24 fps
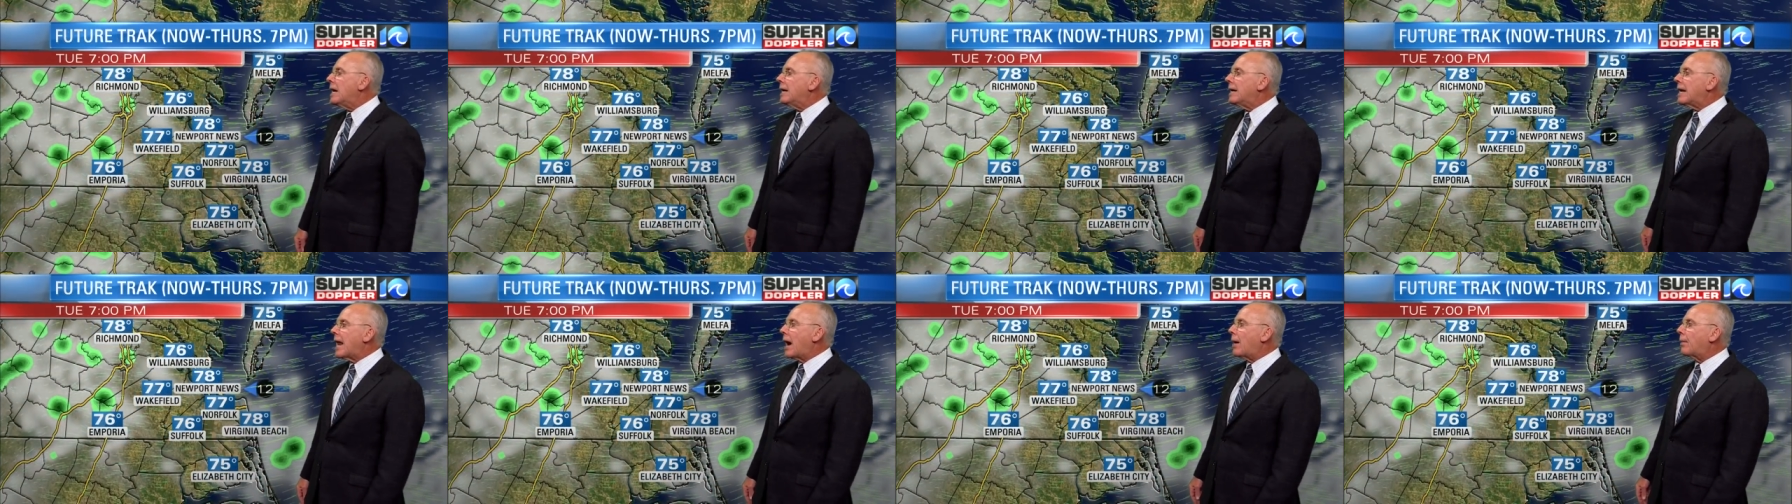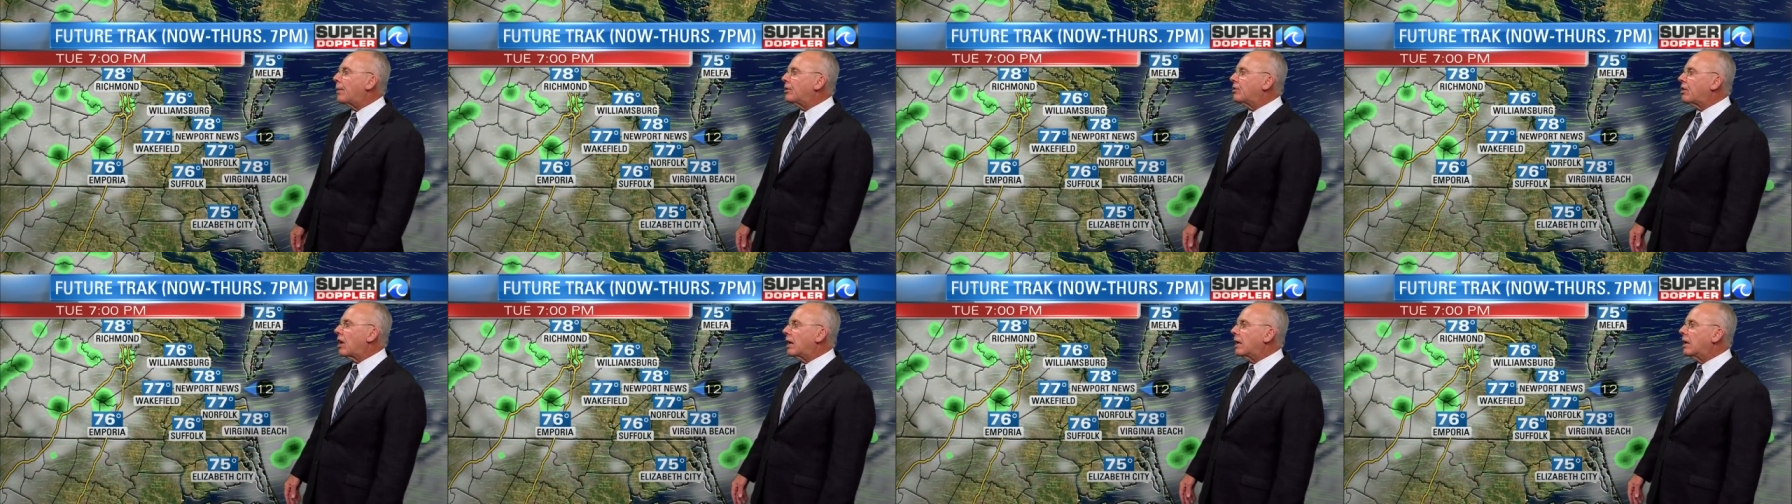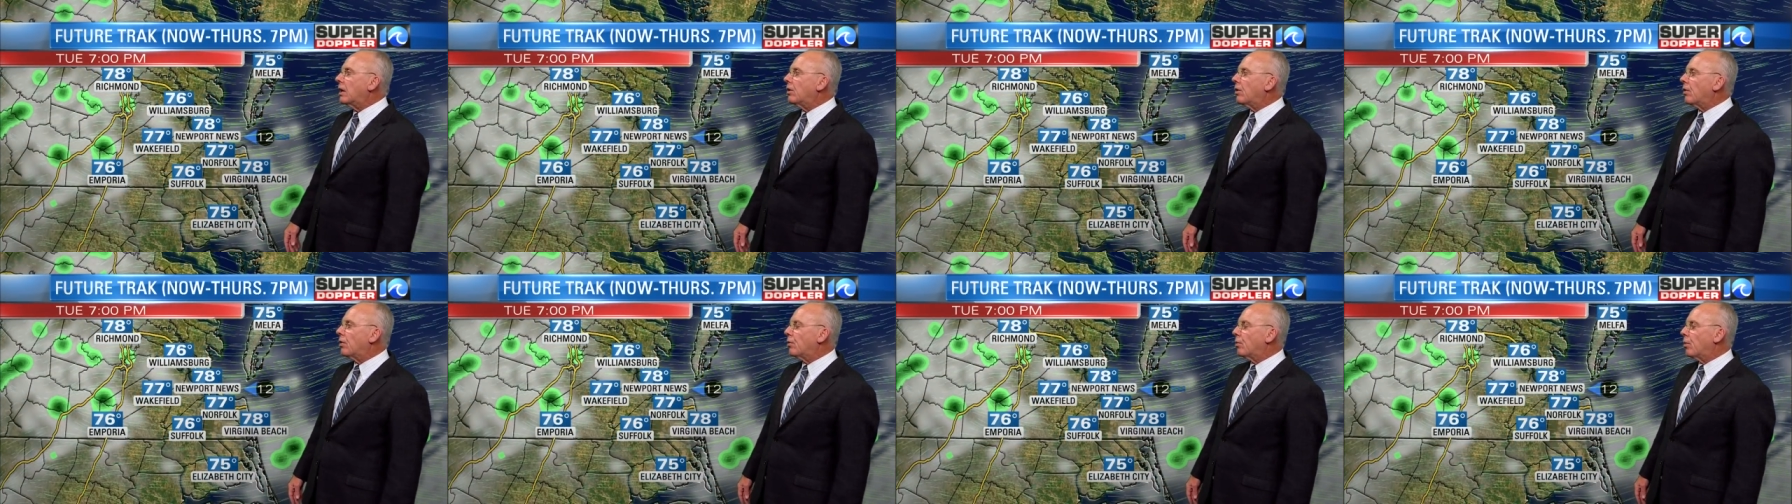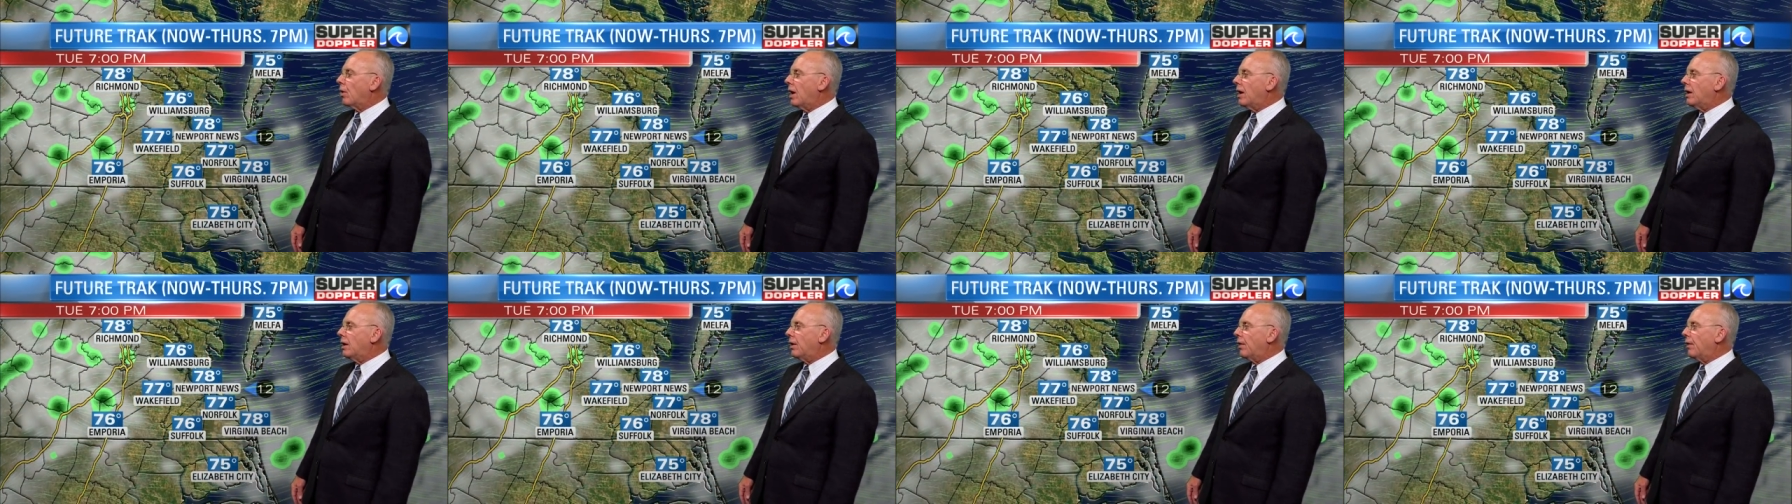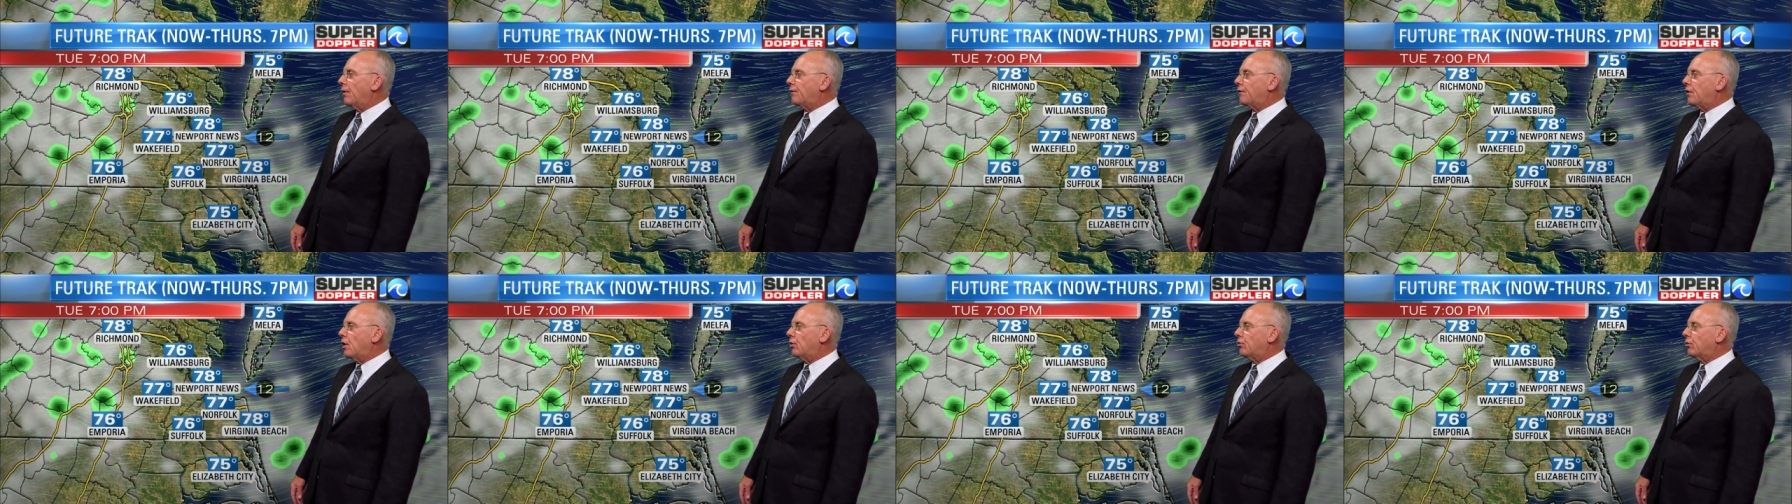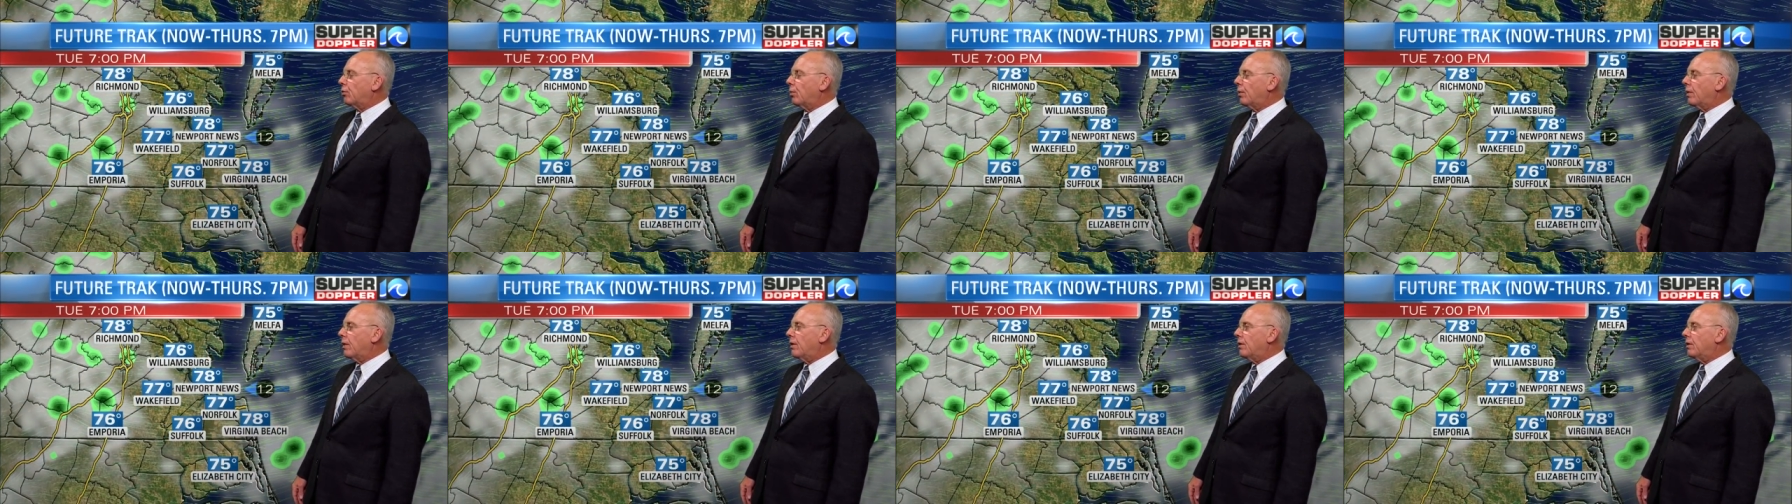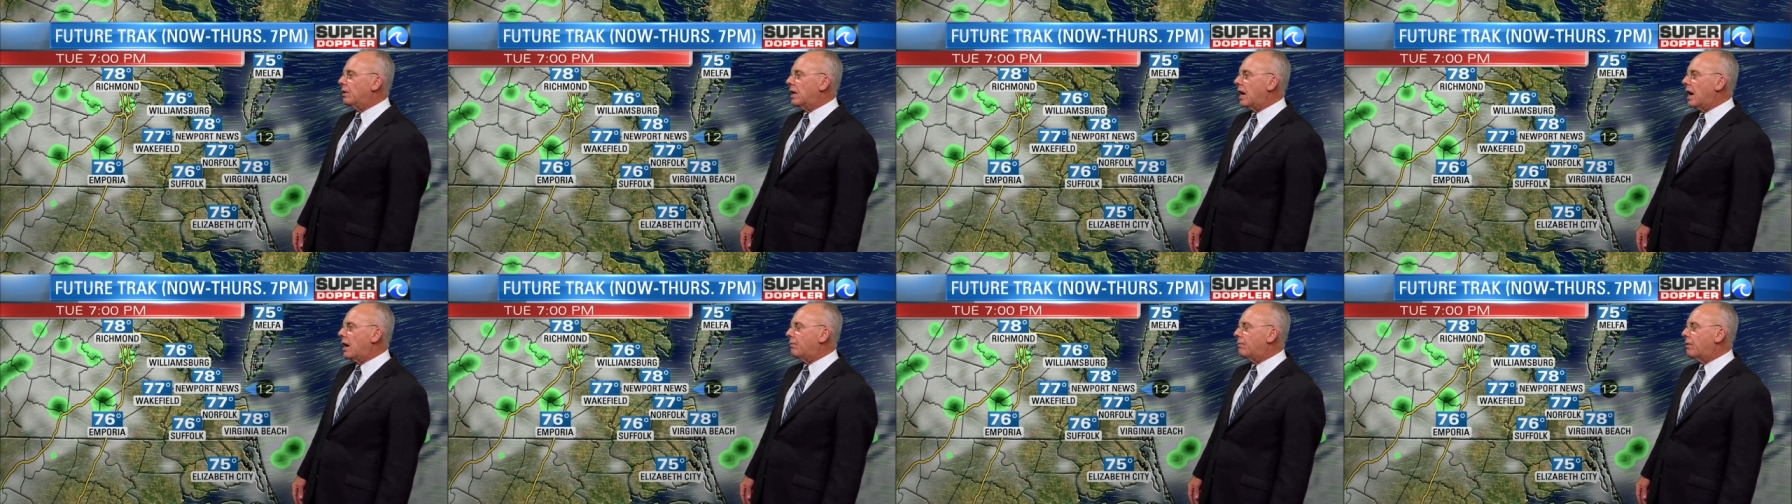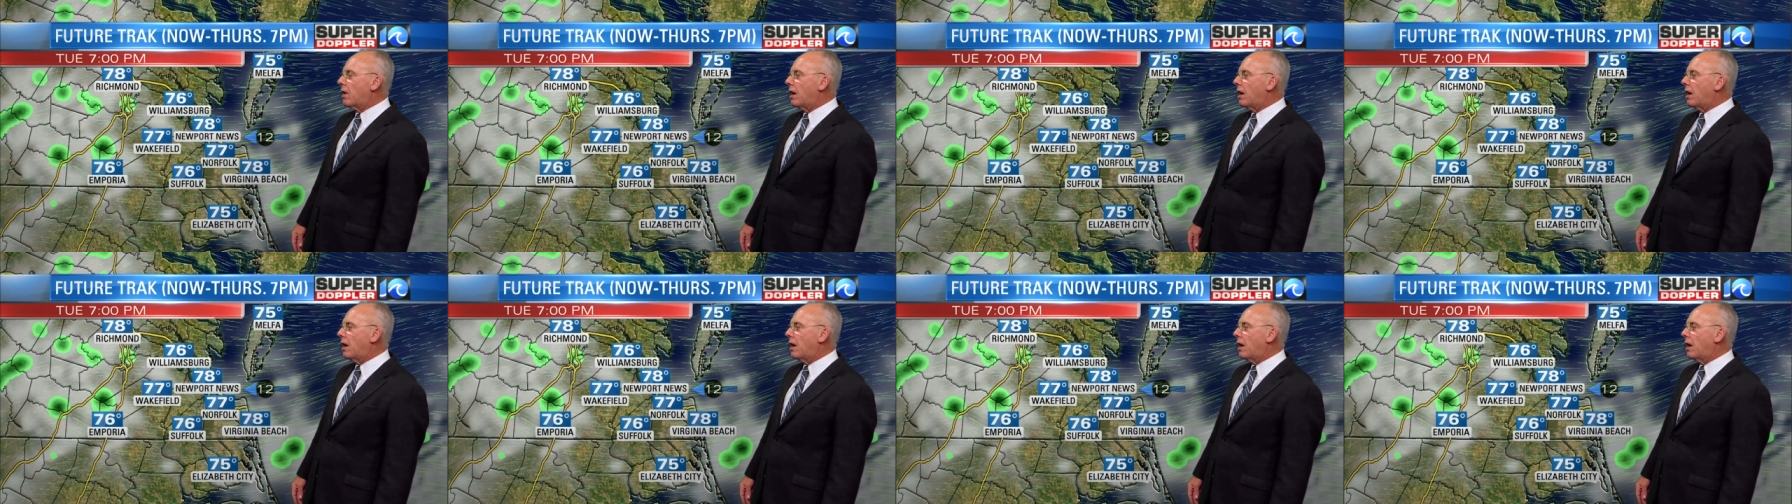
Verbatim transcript: Now we take you into the, into the future with the uh,